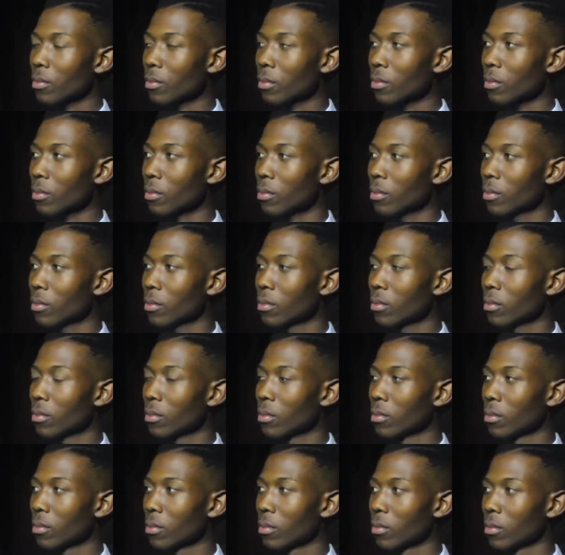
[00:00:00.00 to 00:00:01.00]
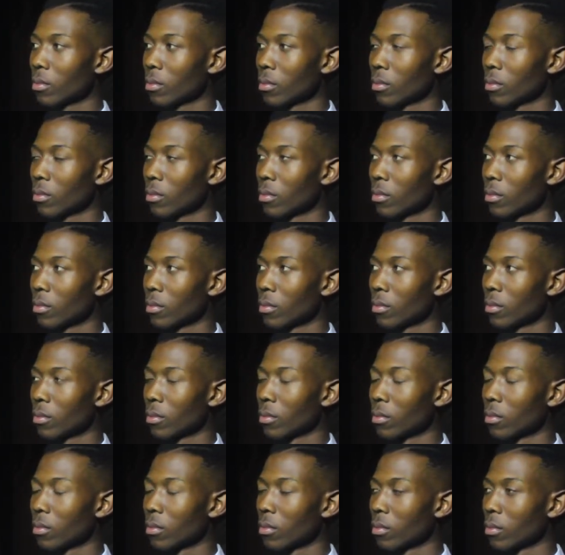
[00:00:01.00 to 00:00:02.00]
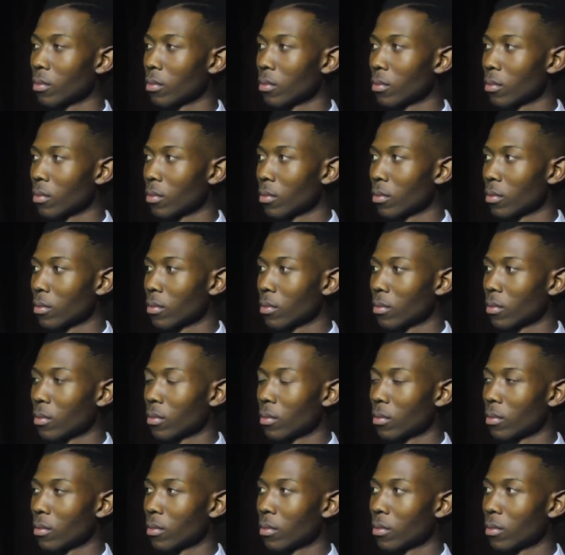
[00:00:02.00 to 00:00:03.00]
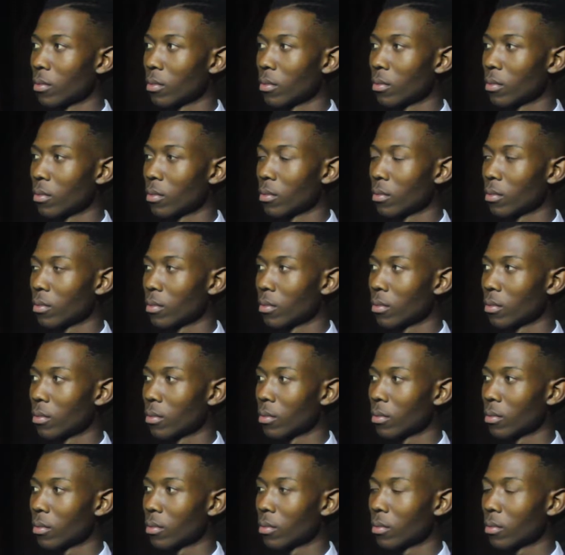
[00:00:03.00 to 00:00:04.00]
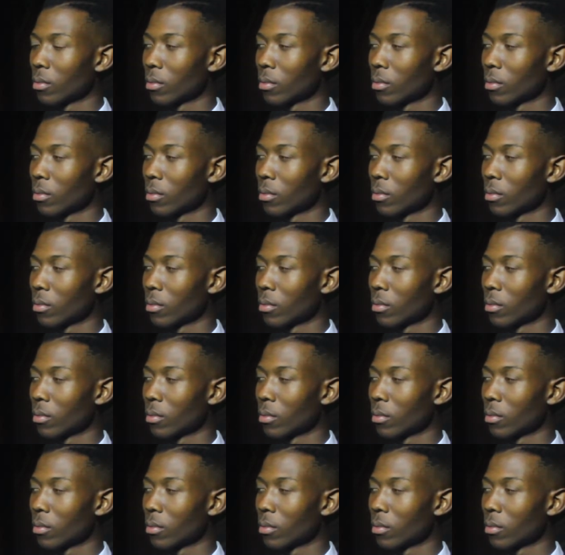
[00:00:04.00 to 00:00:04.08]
This person isn't speaking.